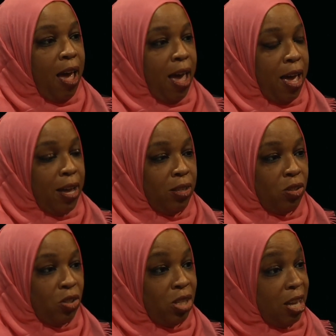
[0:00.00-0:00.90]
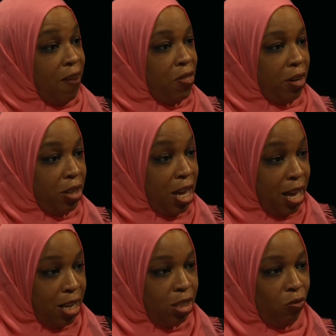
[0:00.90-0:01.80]
and to save their
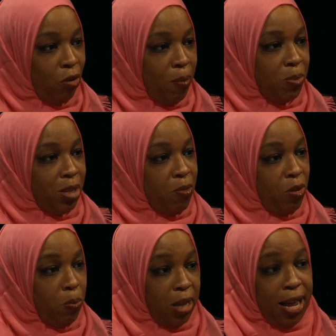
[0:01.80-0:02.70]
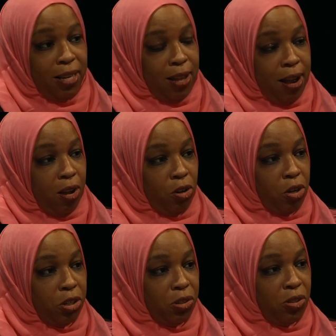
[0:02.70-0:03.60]
kids from some of the blight that
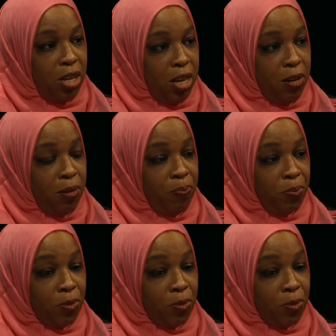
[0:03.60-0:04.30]
occurs in